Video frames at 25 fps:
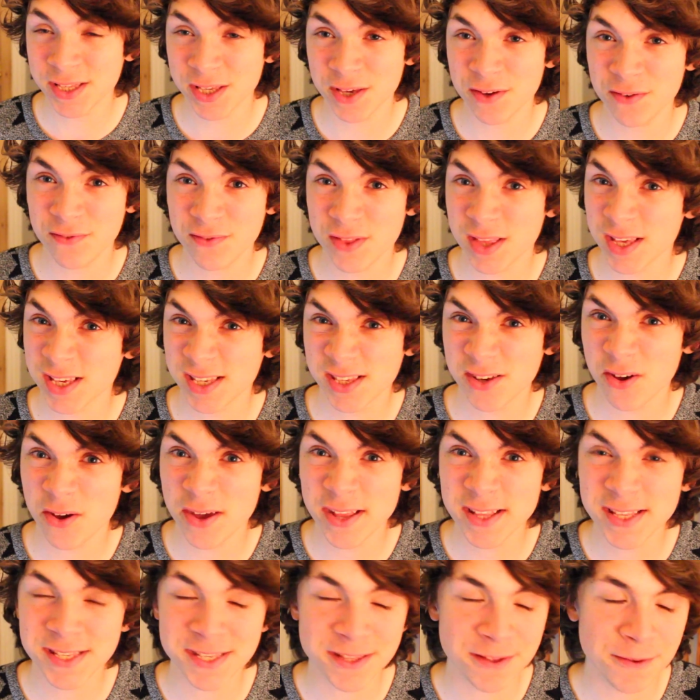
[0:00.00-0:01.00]
sort of just got
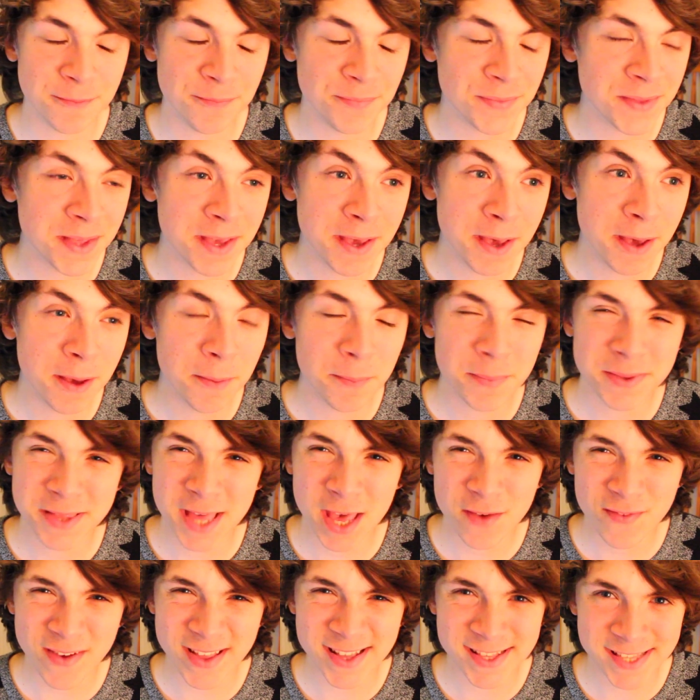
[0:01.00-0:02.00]
into them
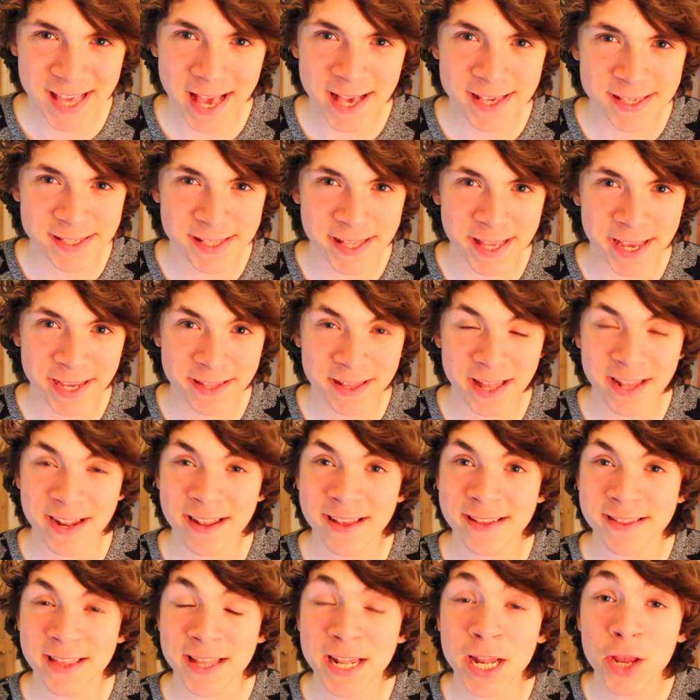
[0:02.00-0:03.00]
they're fantastic.
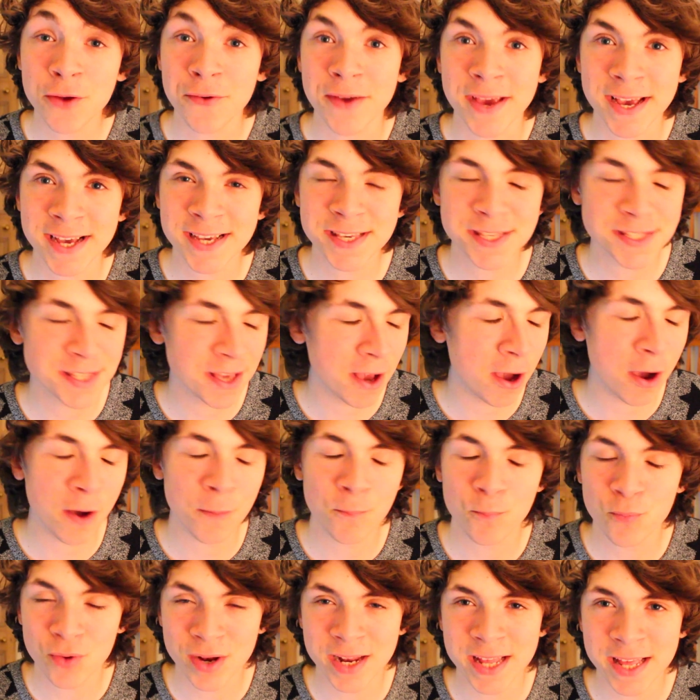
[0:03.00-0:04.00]
the lyrics are
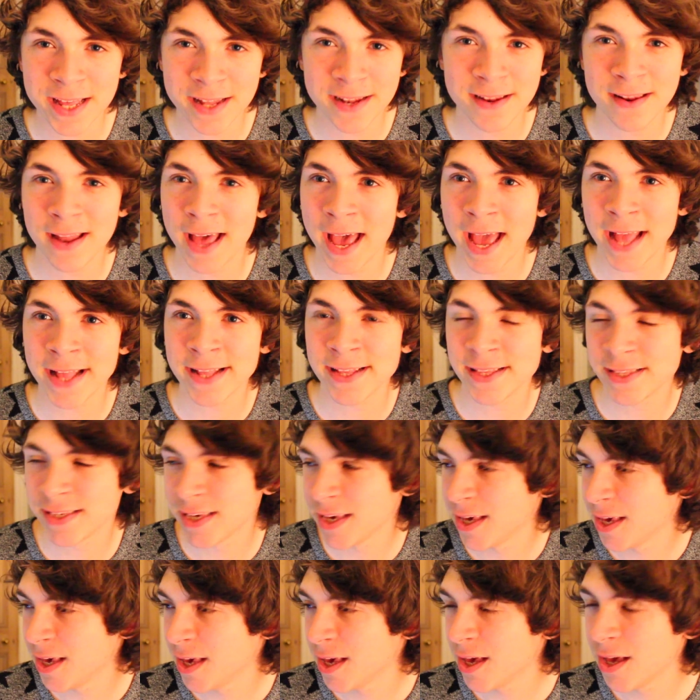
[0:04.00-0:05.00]
brilliant and
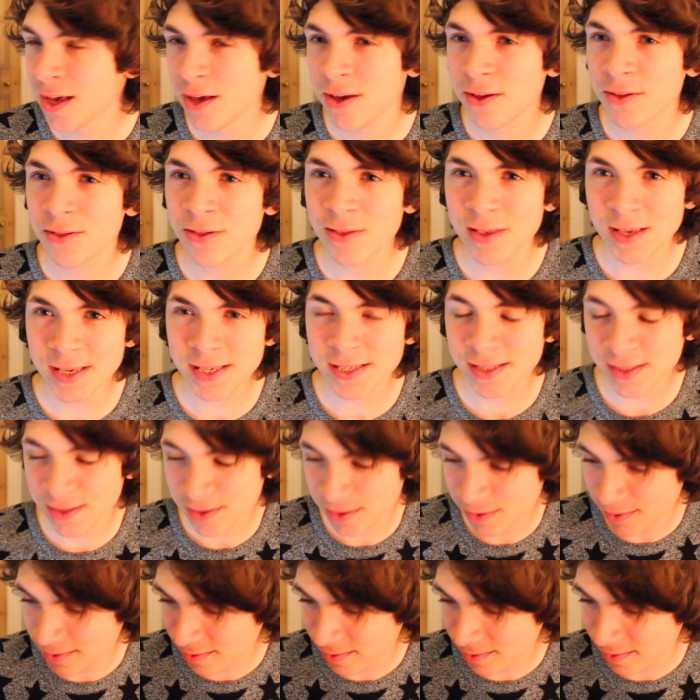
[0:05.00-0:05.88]
just